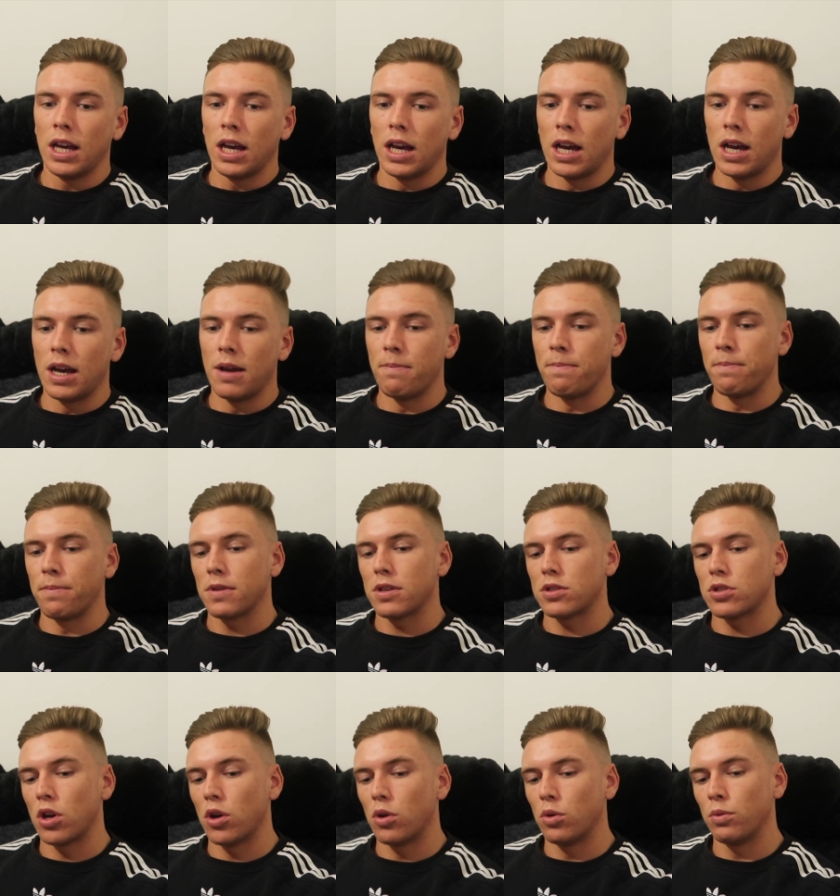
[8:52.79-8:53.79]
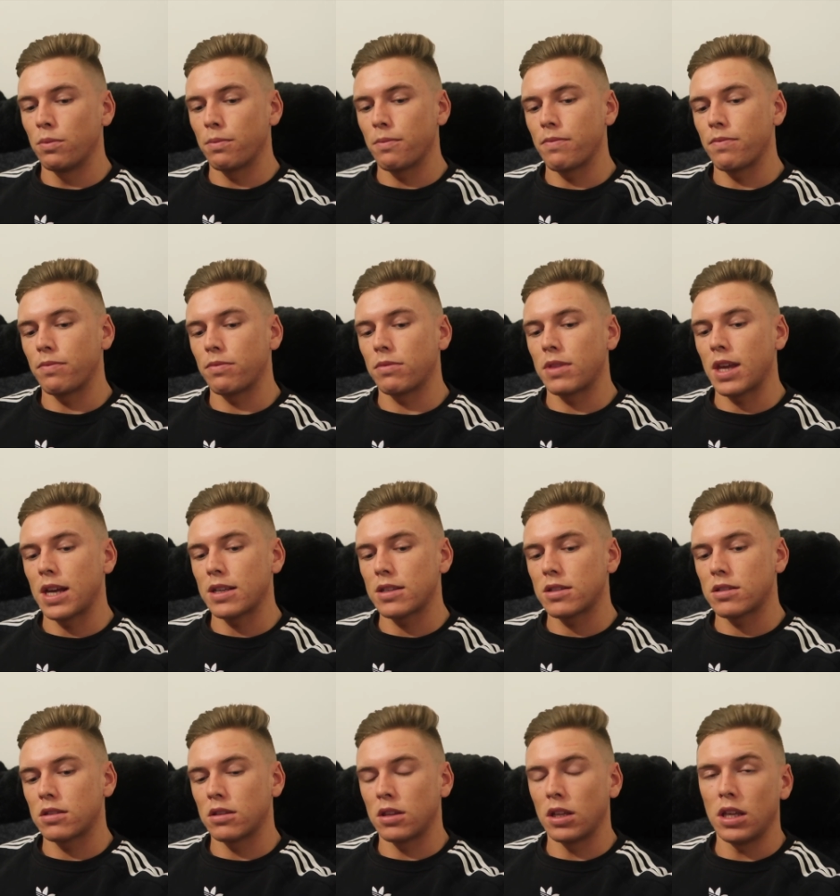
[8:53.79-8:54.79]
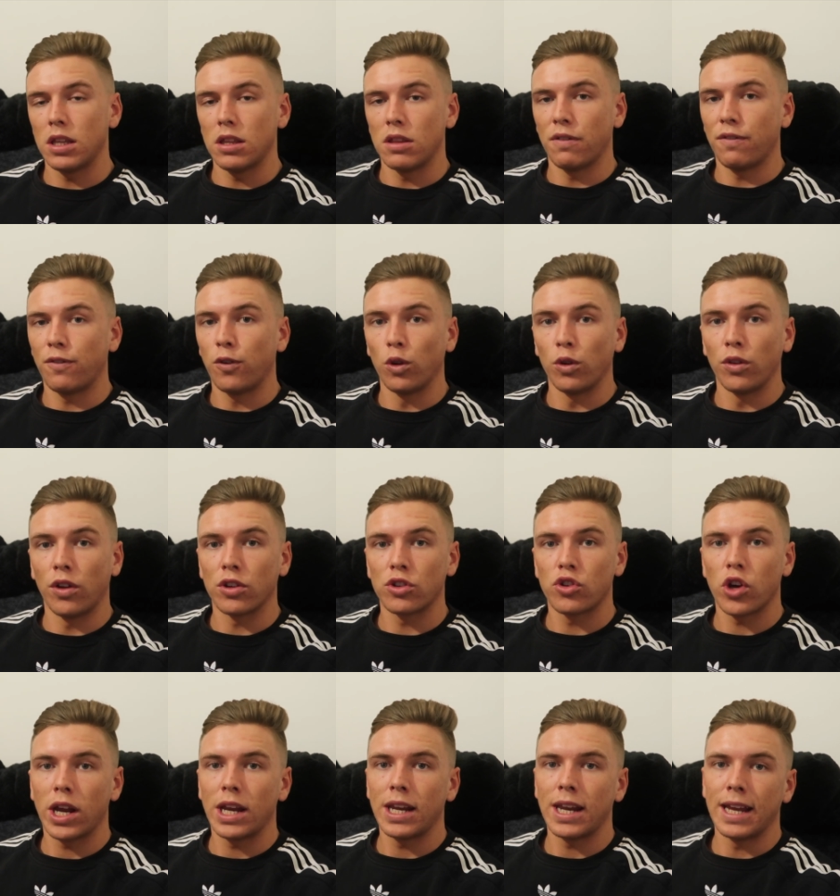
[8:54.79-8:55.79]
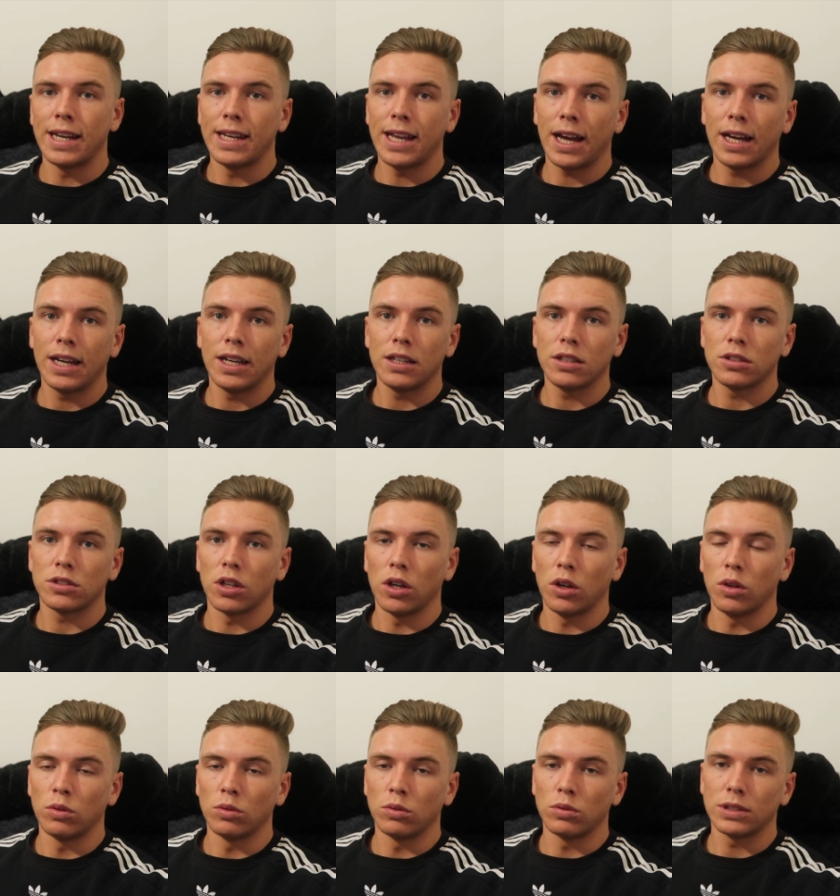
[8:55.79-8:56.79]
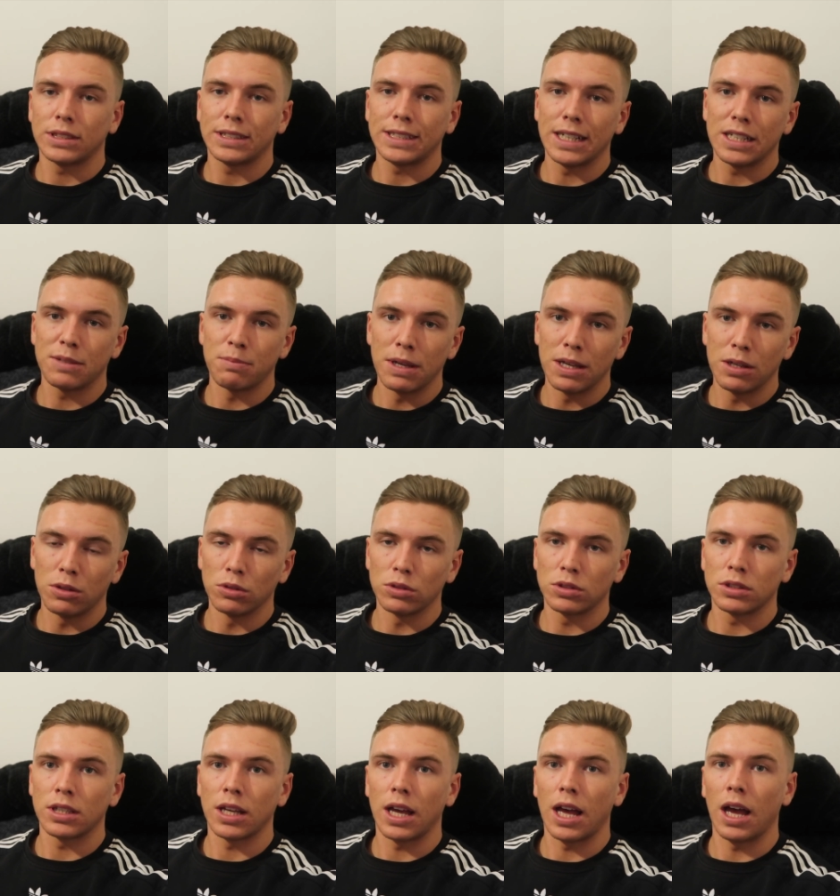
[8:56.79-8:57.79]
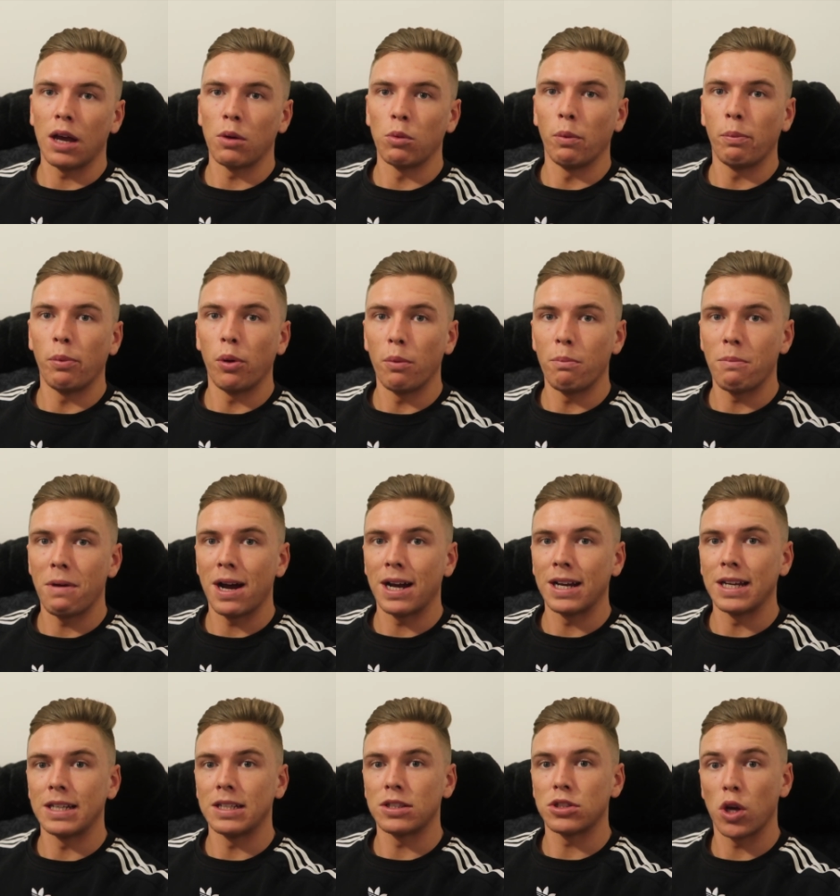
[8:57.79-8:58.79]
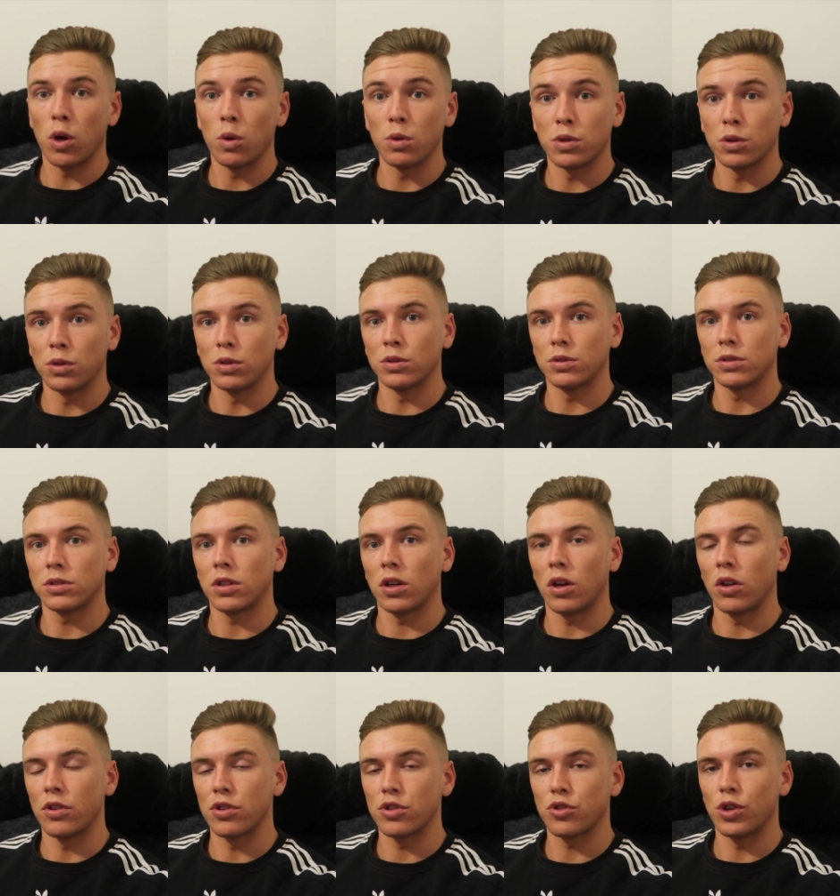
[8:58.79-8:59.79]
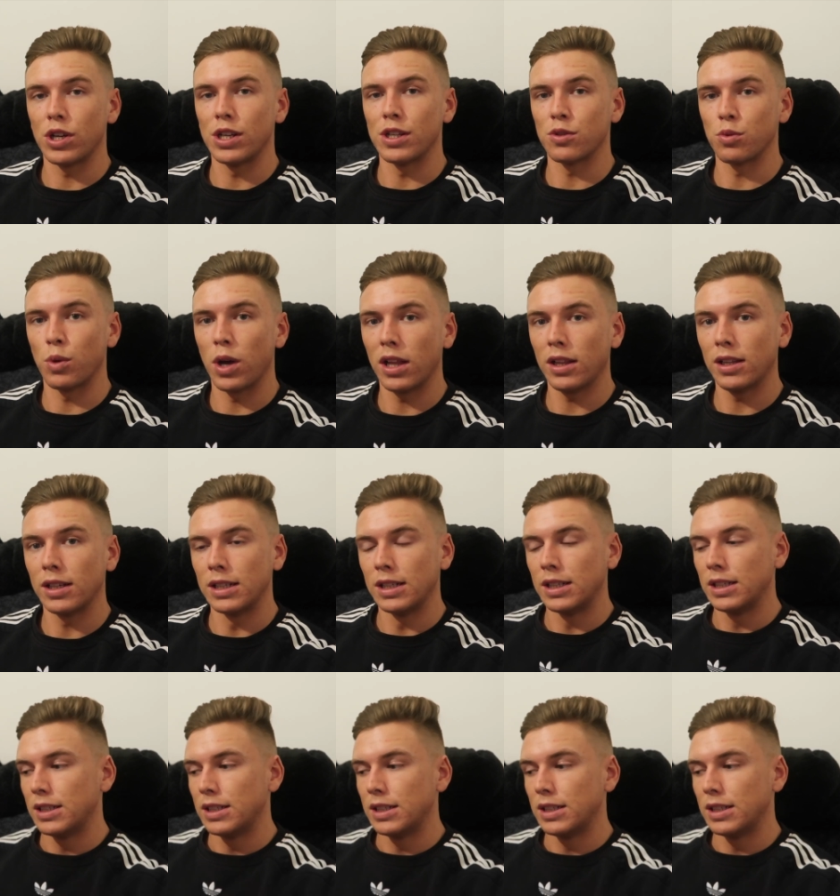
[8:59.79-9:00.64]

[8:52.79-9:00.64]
So that's the full non-training day diet, so 6 meals. I will put my totals on the screen as well.